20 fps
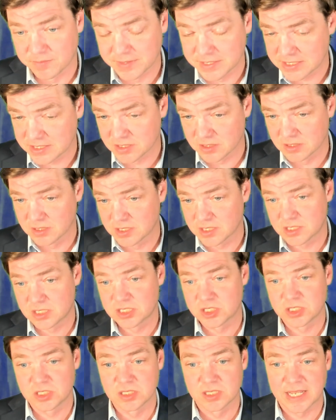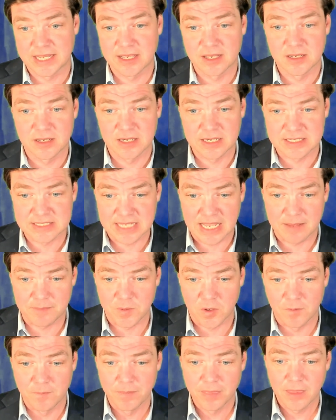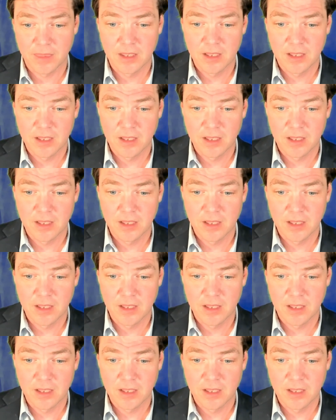But this is like a good example.